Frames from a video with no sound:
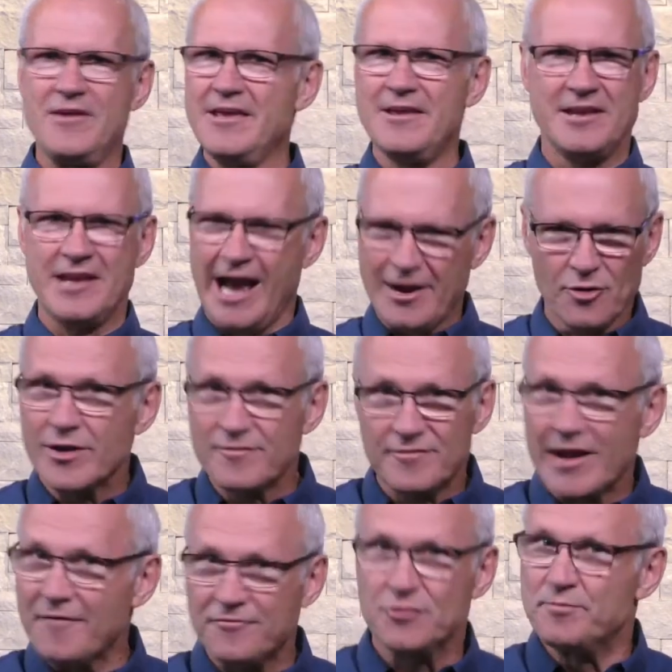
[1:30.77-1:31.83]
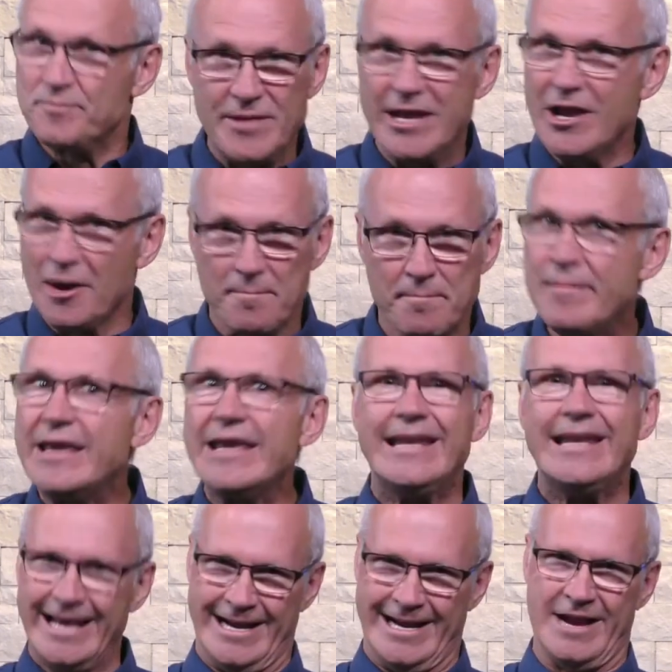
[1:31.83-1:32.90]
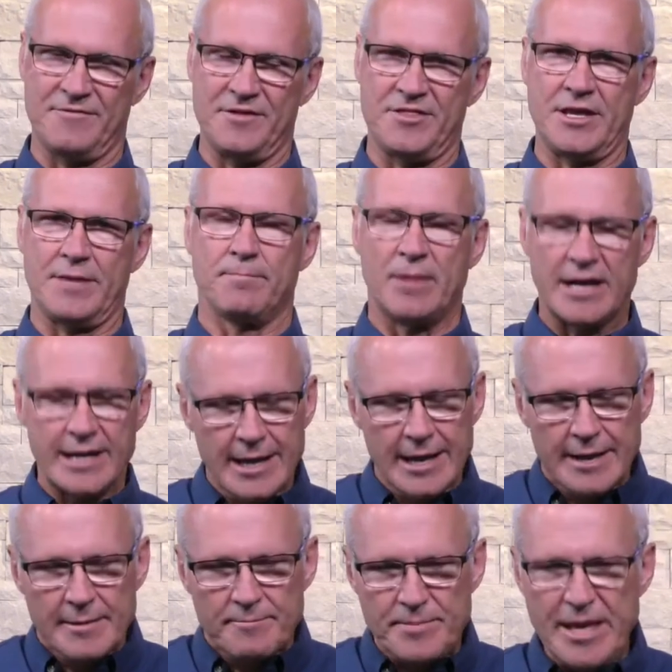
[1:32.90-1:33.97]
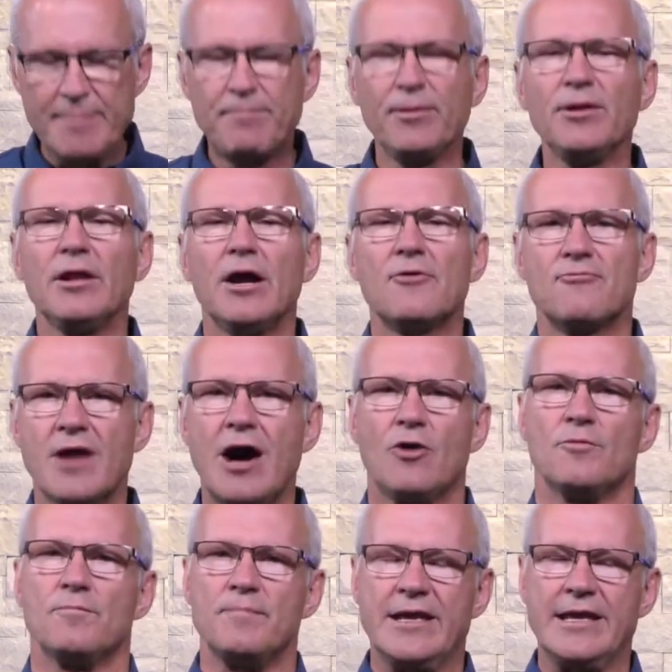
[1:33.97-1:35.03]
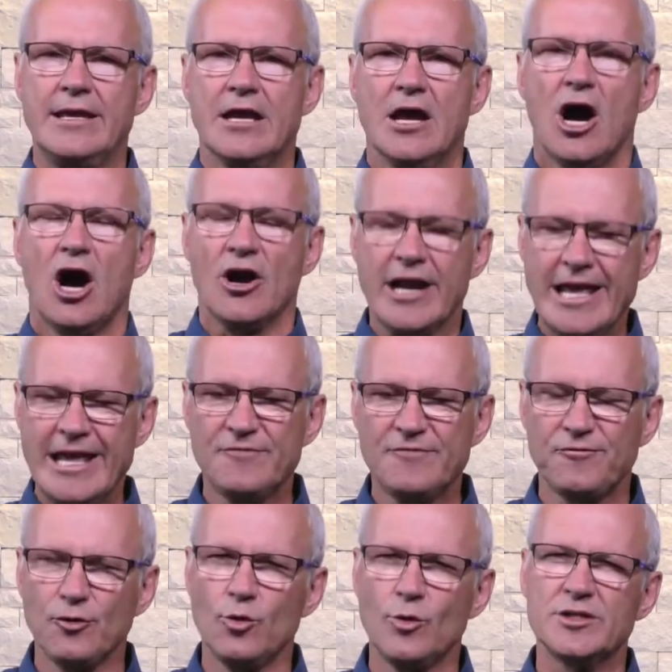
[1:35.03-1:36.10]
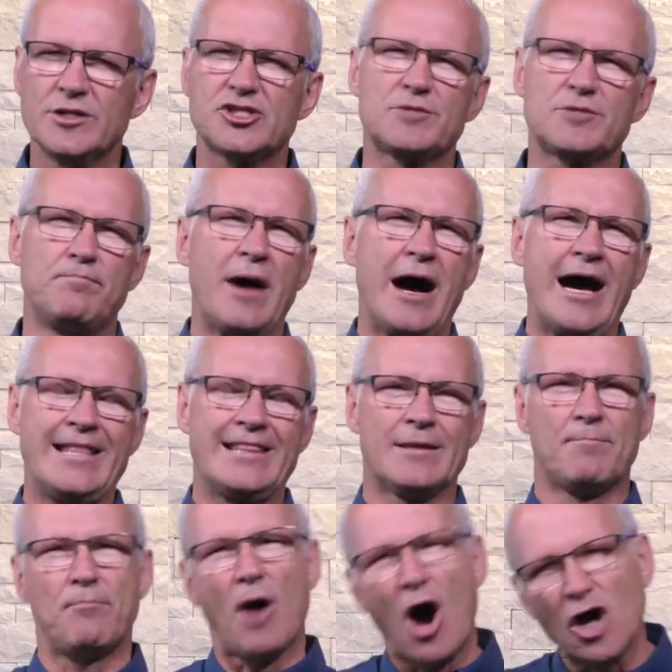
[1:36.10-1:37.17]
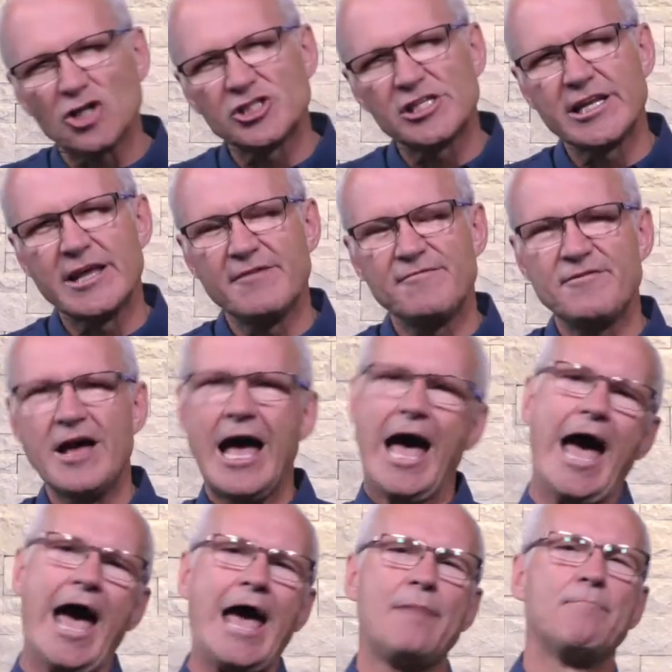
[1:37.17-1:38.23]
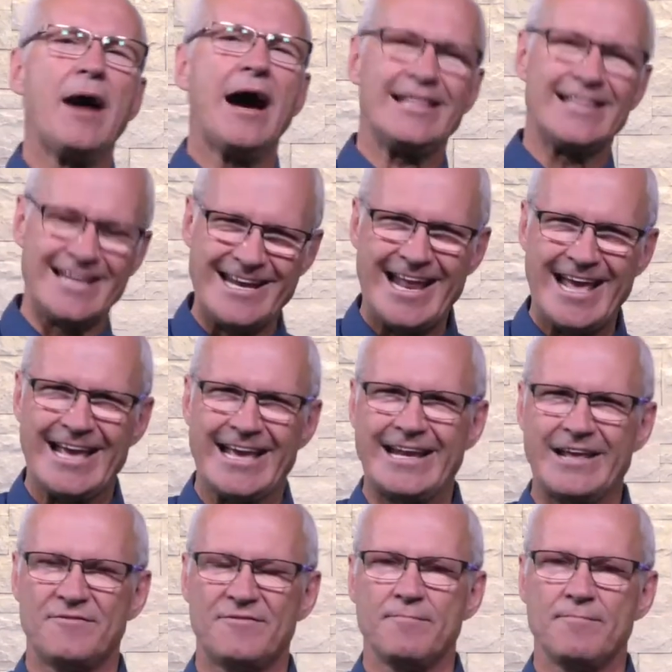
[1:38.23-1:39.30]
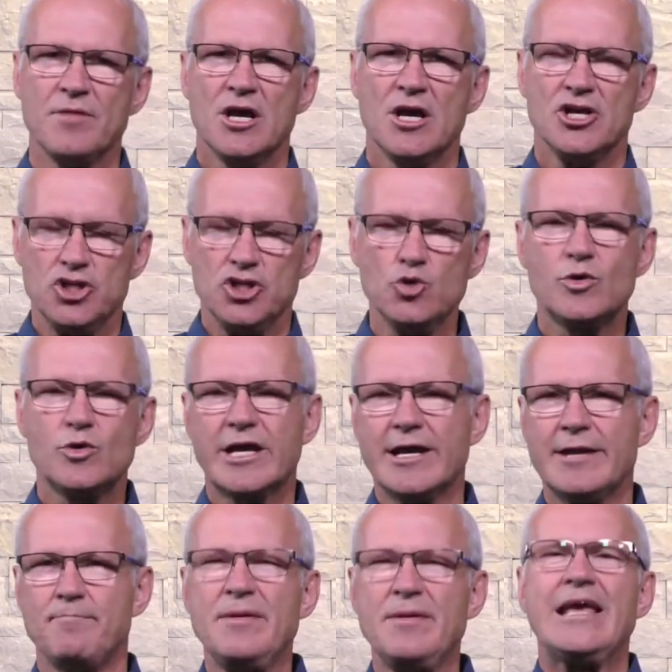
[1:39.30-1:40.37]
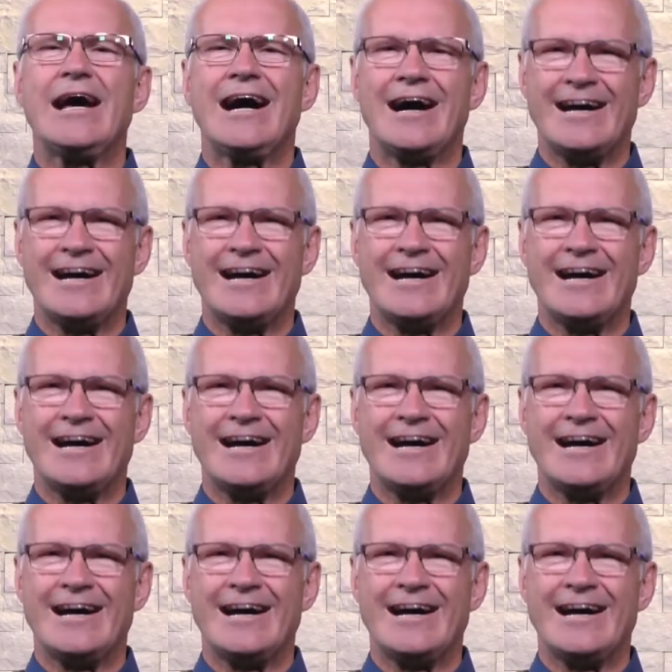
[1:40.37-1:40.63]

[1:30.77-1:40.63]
don't even have to be on media and everything, but people around me are influenced by the positive and by the negative. You can be